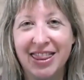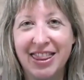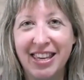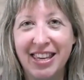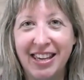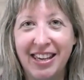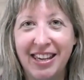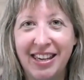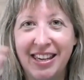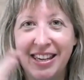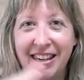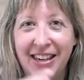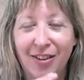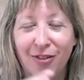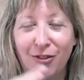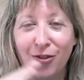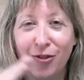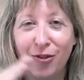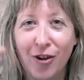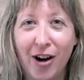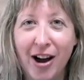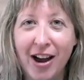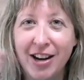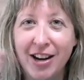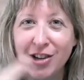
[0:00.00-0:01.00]
the
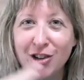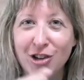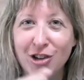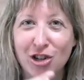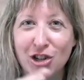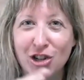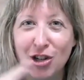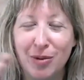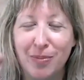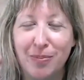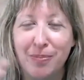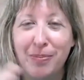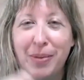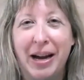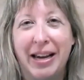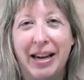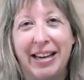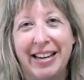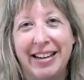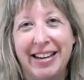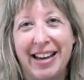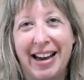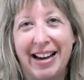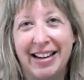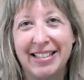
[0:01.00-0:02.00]
French
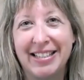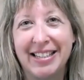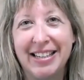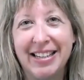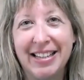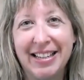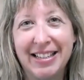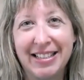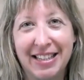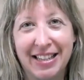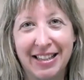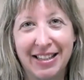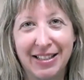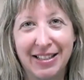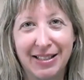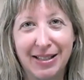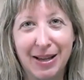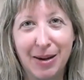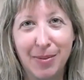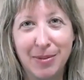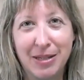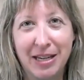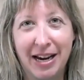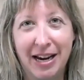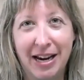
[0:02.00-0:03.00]
by connecting it to the
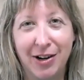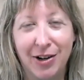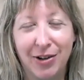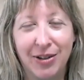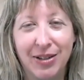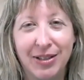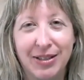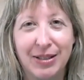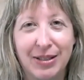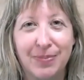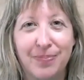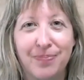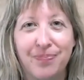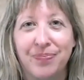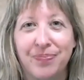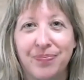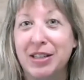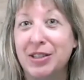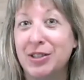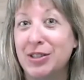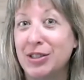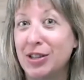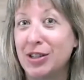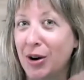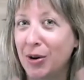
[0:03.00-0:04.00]
subtitles.
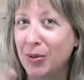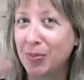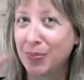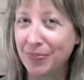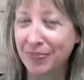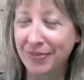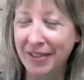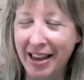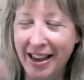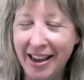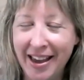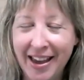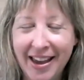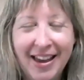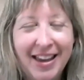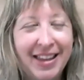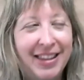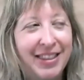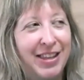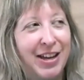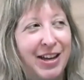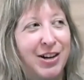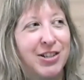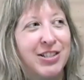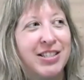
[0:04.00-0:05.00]
So
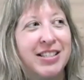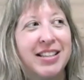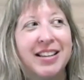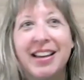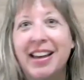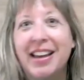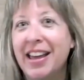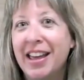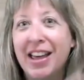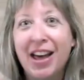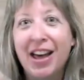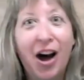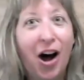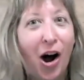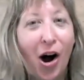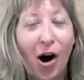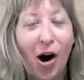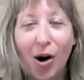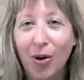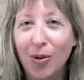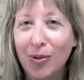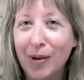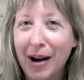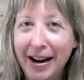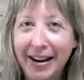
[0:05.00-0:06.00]
there's
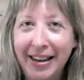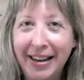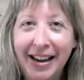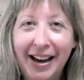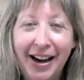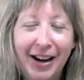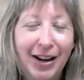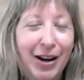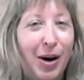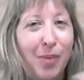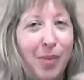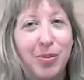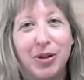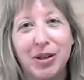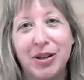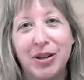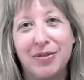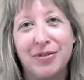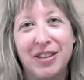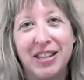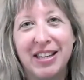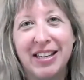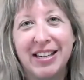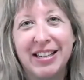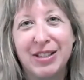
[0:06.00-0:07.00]
already a
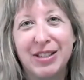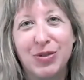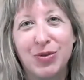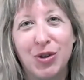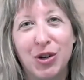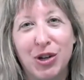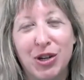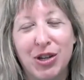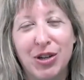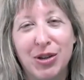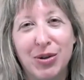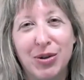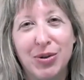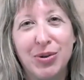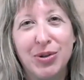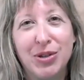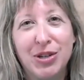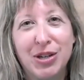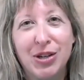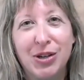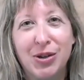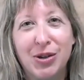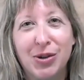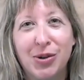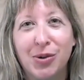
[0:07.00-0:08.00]
couple of things for
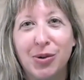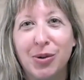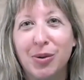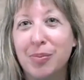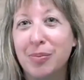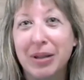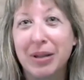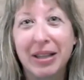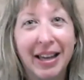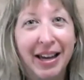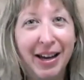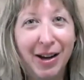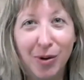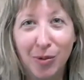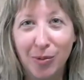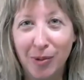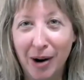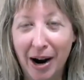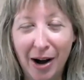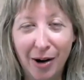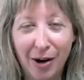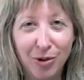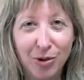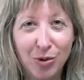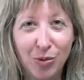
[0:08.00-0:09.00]
you to play
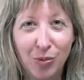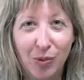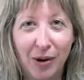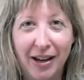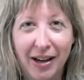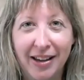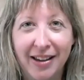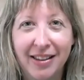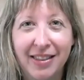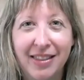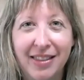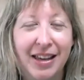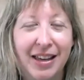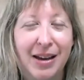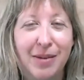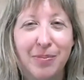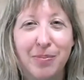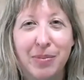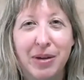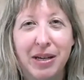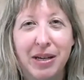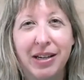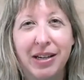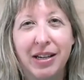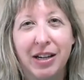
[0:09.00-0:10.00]
around with
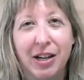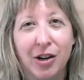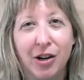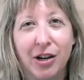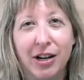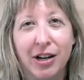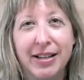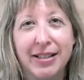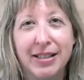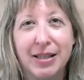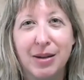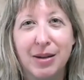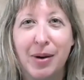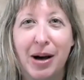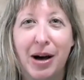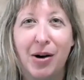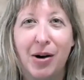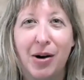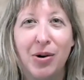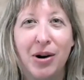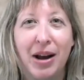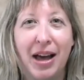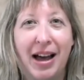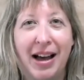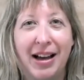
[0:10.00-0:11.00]
and be curious
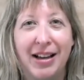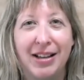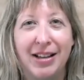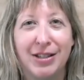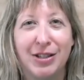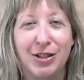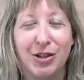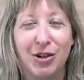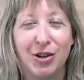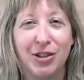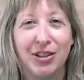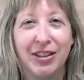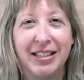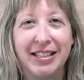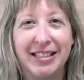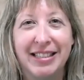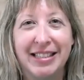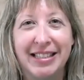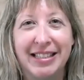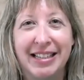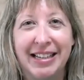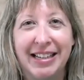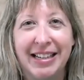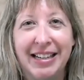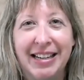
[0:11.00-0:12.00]
about as you're
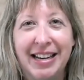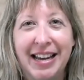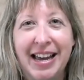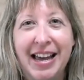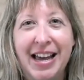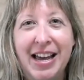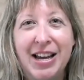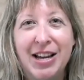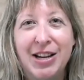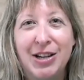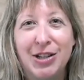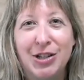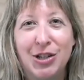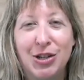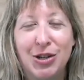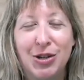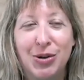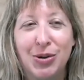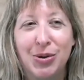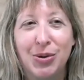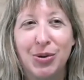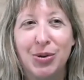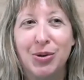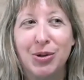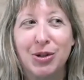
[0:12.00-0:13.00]
listening
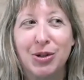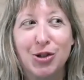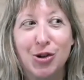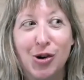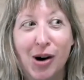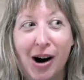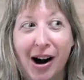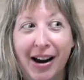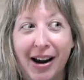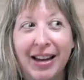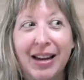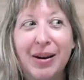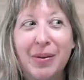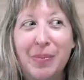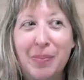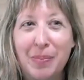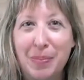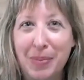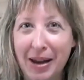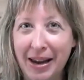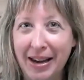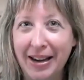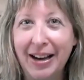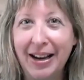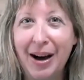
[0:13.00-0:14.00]
to try
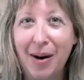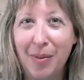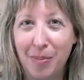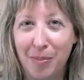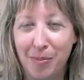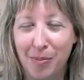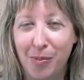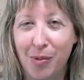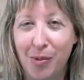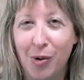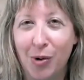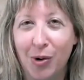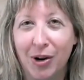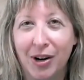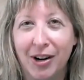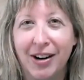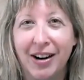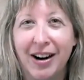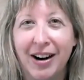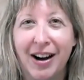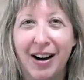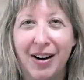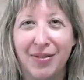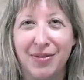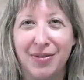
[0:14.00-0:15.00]
and pick up
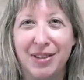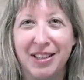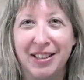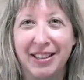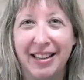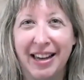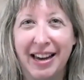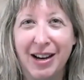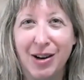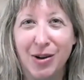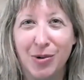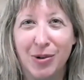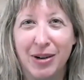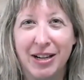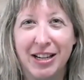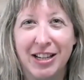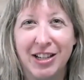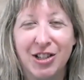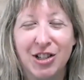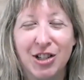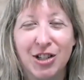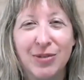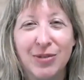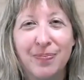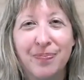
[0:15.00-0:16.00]
more of the
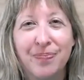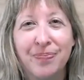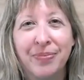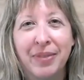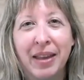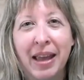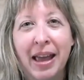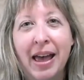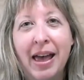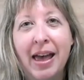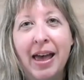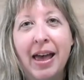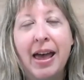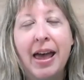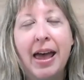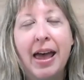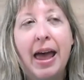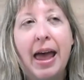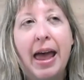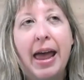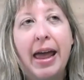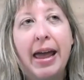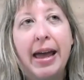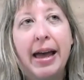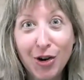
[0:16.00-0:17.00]
language.
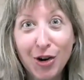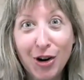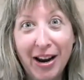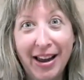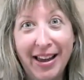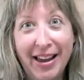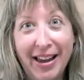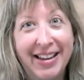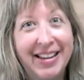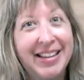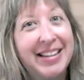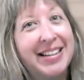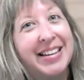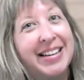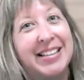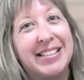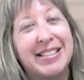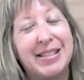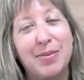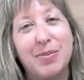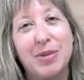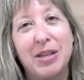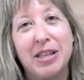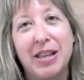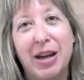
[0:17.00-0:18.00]
Another hit,
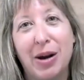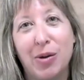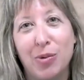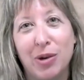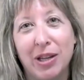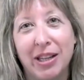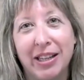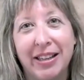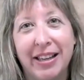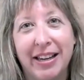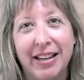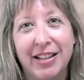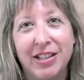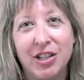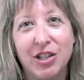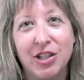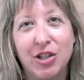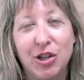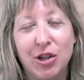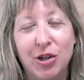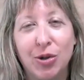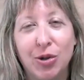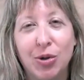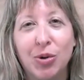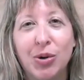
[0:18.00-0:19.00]
something that I really like
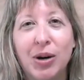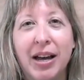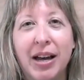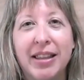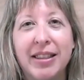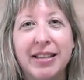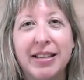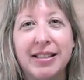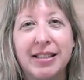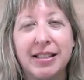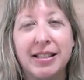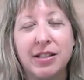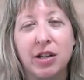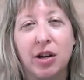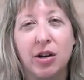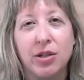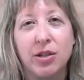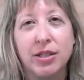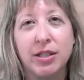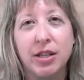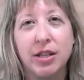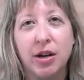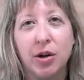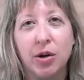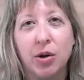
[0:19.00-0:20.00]
to do, and this is
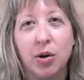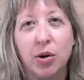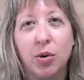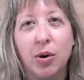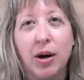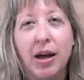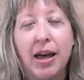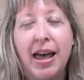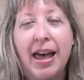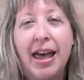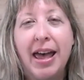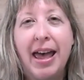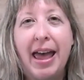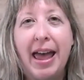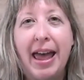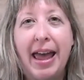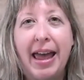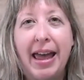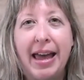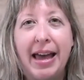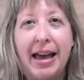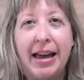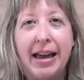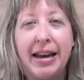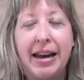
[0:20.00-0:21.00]
also
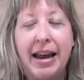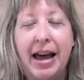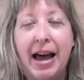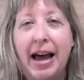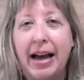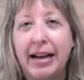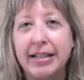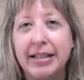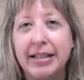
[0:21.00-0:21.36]
an